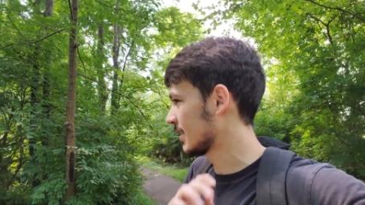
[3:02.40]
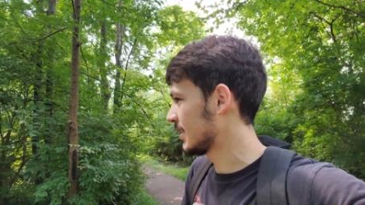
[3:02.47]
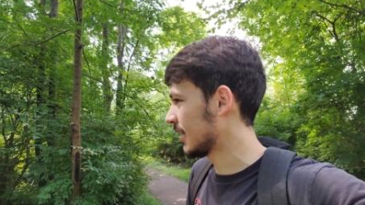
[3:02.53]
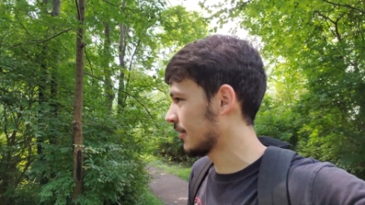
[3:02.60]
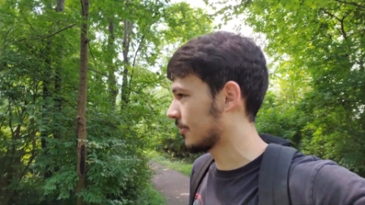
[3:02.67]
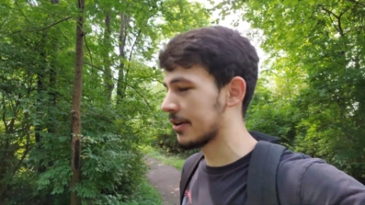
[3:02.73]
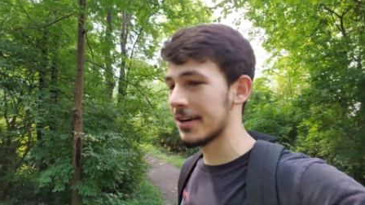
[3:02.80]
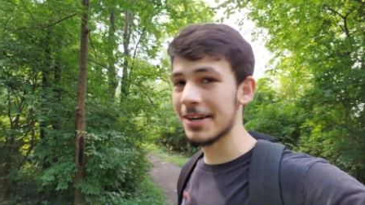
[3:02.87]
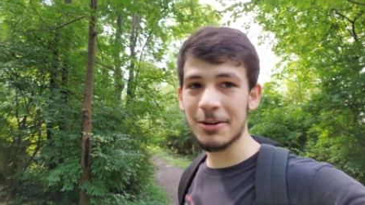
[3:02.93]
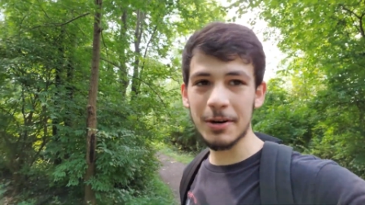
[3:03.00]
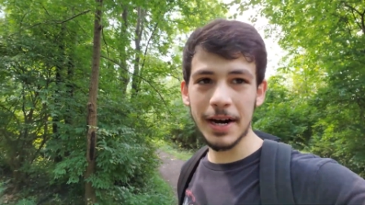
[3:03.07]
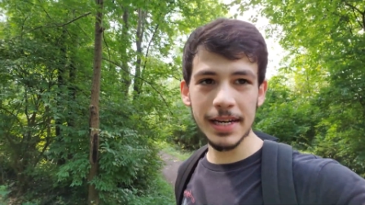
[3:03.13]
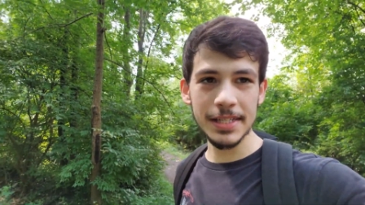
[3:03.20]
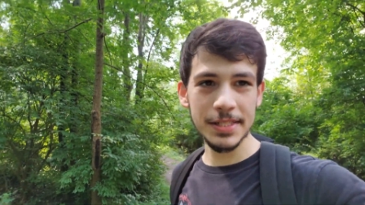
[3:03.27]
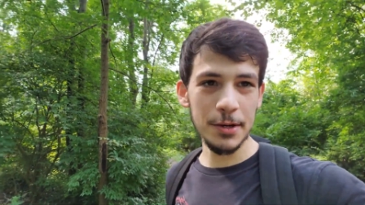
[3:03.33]
nothing
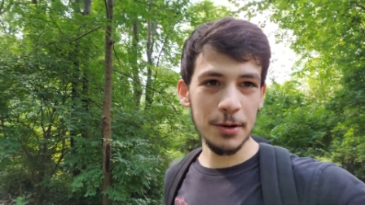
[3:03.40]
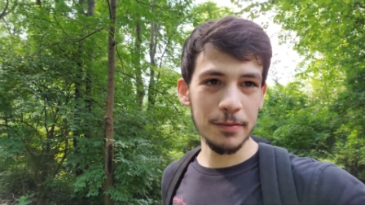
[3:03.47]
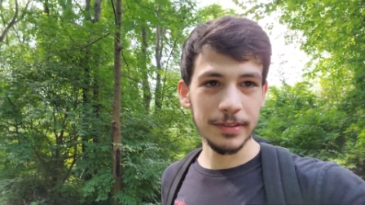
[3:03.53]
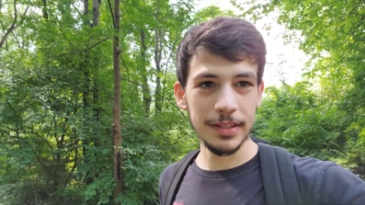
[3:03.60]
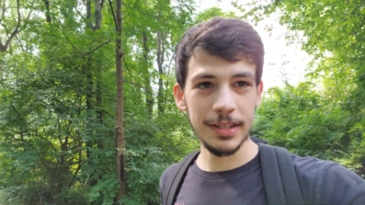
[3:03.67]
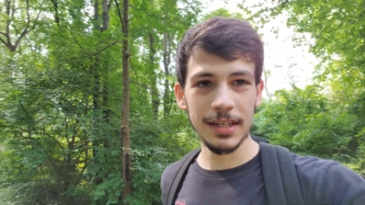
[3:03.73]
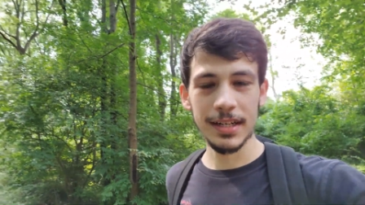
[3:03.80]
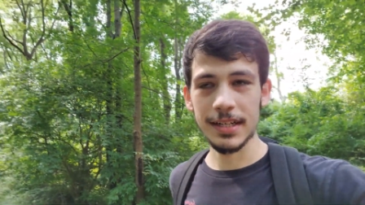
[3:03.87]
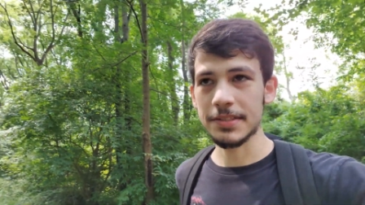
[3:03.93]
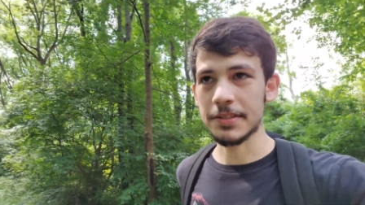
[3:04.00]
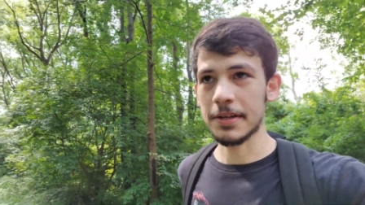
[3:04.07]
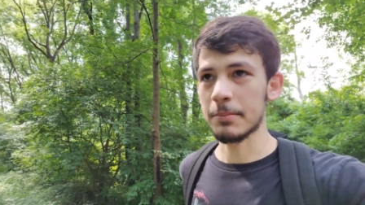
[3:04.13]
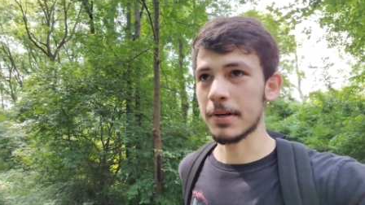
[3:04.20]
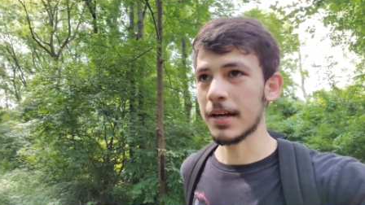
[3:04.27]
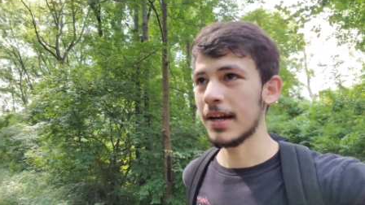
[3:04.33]
crazy over there because
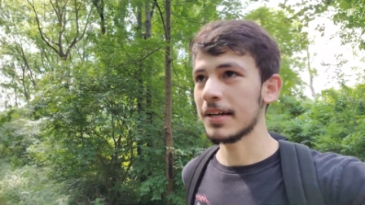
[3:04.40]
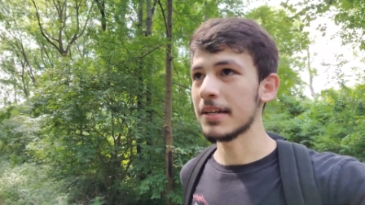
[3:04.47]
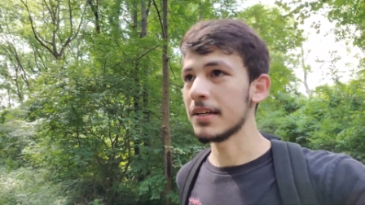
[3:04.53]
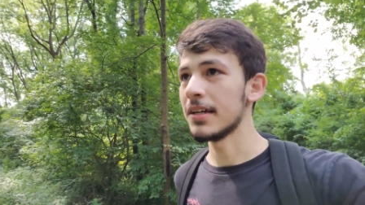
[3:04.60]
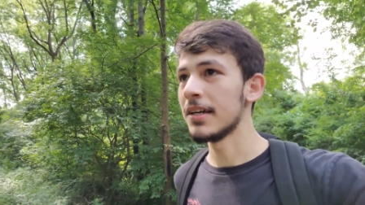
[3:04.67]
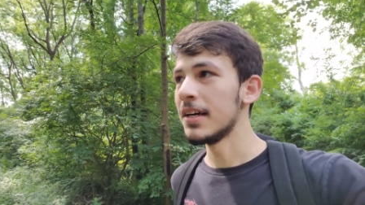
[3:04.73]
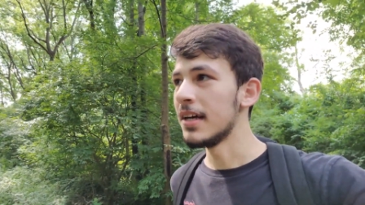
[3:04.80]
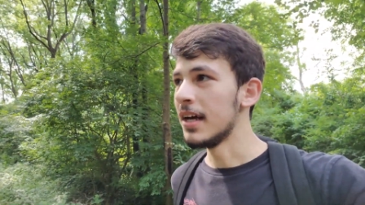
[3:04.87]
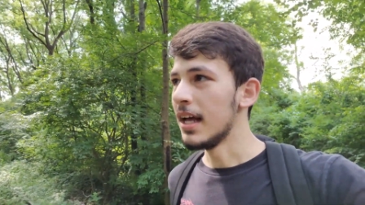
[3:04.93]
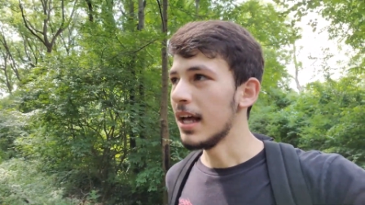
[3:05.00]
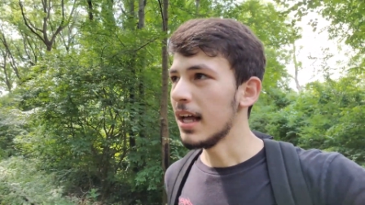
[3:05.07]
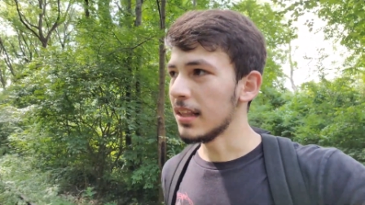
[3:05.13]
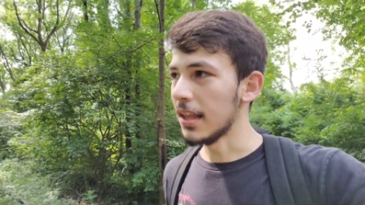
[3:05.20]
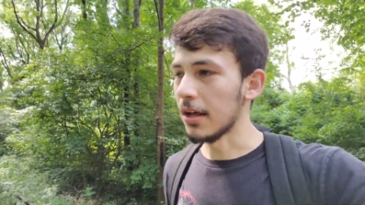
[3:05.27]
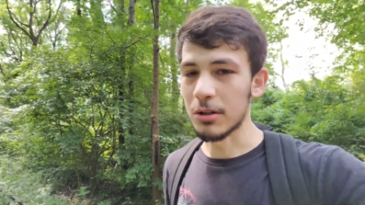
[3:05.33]
I'm kind of
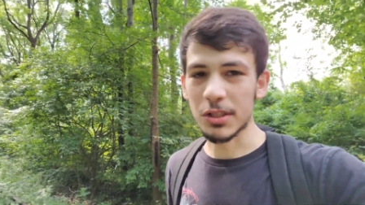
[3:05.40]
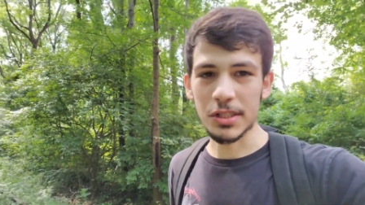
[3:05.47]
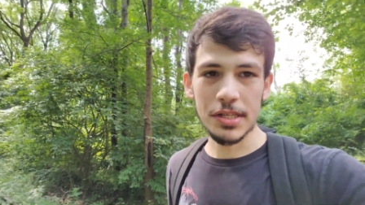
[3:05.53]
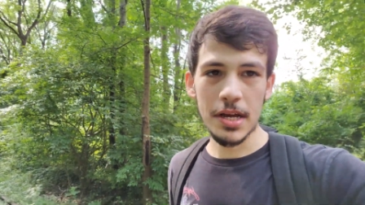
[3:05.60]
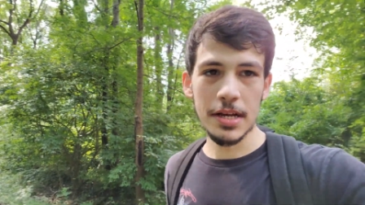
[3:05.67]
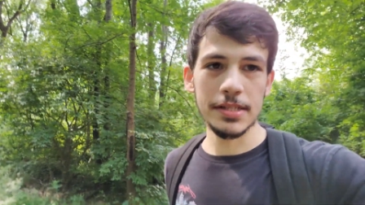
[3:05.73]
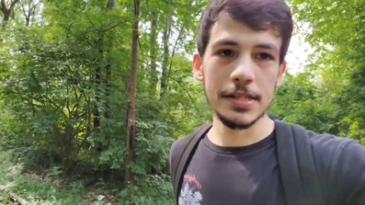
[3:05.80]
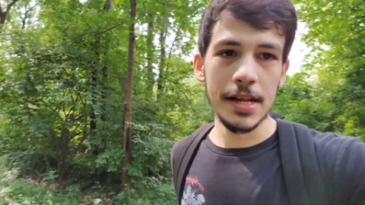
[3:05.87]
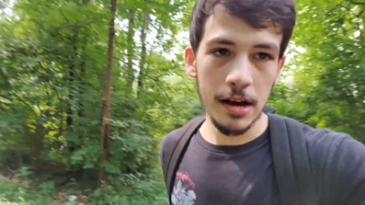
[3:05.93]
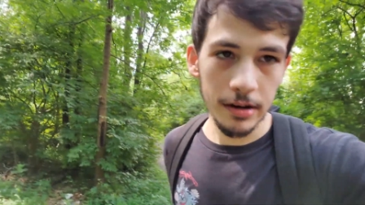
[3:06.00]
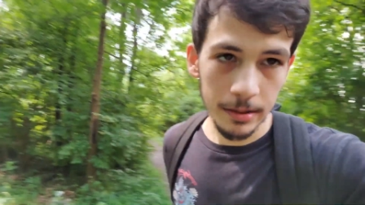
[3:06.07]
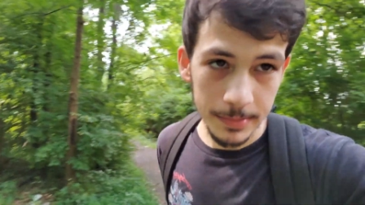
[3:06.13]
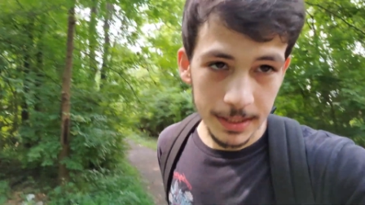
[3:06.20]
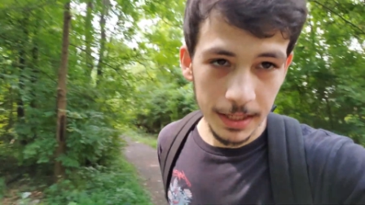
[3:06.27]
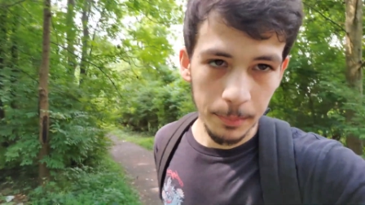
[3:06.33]
a little sussed out.
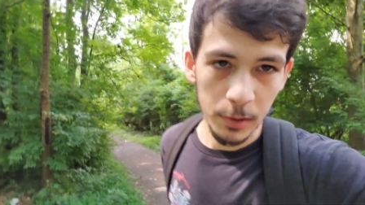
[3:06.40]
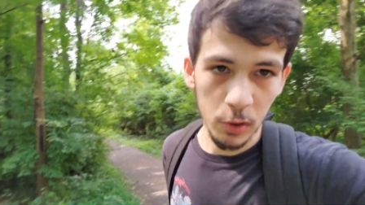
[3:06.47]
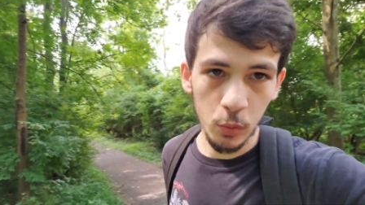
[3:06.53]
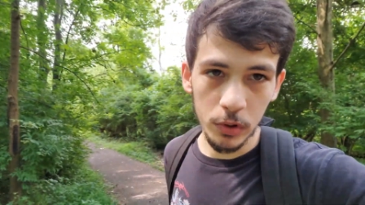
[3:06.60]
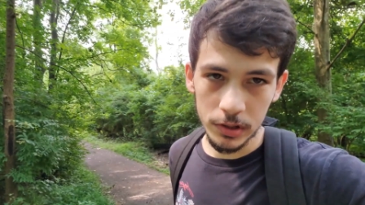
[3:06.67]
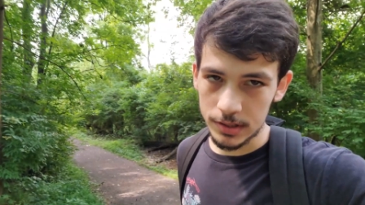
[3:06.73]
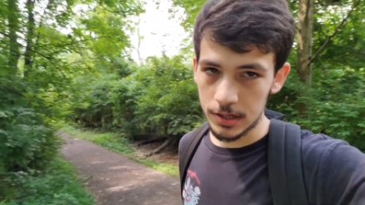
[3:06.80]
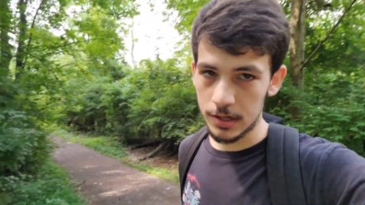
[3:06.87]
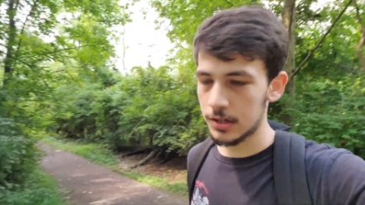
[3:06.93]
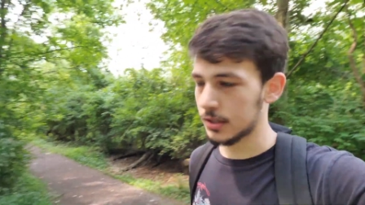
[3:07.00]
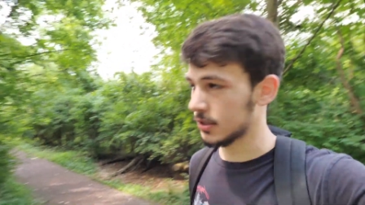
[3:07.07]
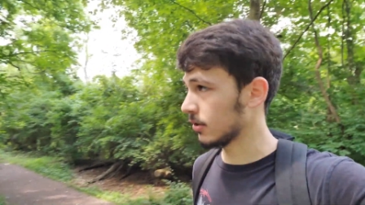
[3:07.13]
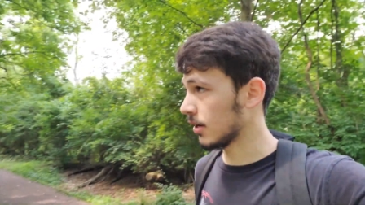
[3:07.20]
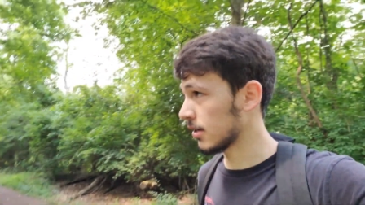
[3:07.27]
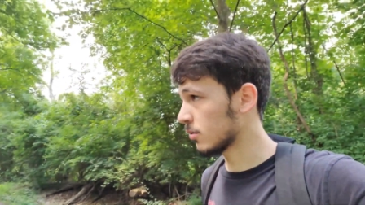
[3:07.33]
I'm deep in the woods here,
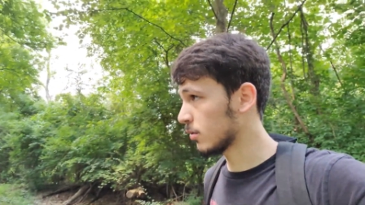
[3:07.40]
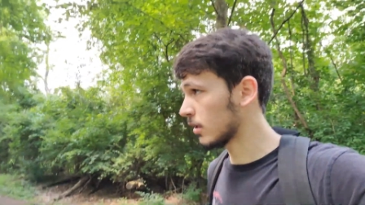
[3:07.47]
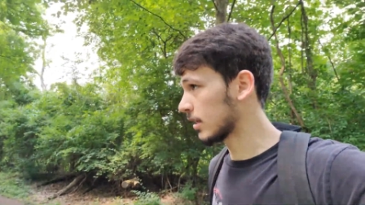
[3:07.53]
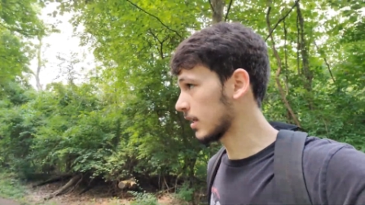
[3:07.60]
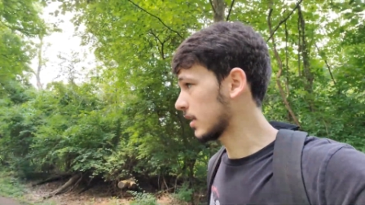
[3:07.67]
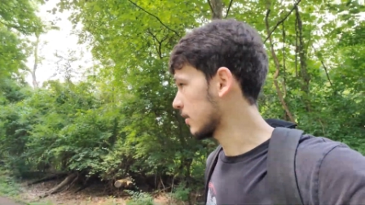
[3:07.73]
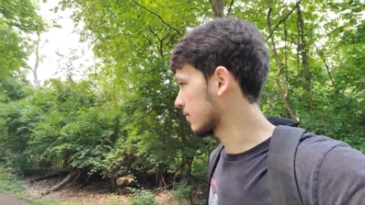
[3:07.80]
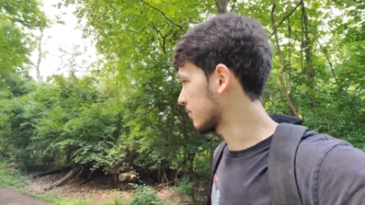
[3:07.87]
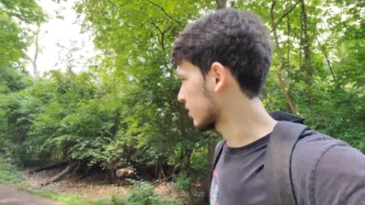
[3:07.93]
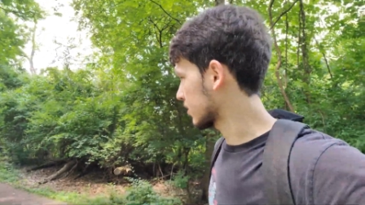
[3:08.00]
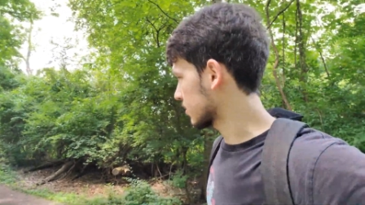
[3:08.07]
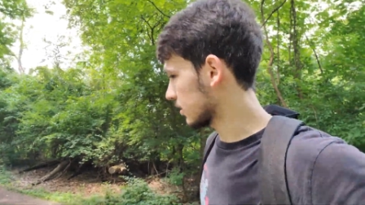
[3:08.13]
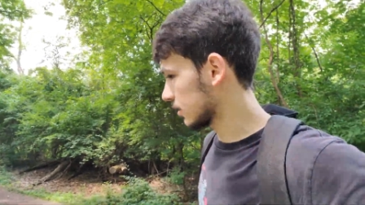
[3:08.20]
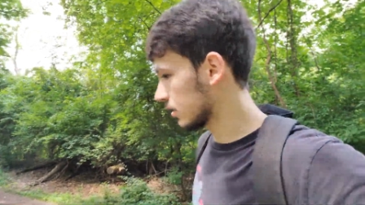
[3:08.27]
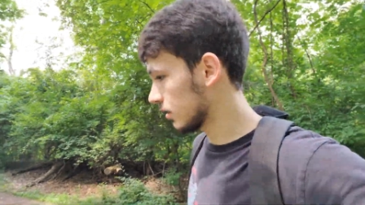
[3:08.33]
so I don't want to get
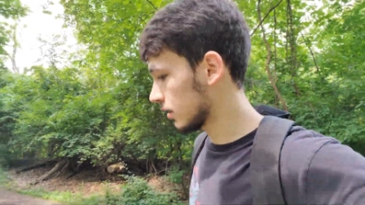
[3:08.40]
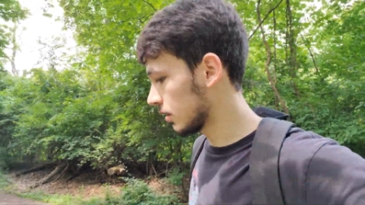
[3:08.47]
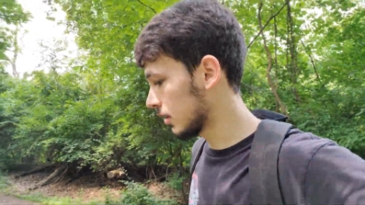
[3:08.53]
freaking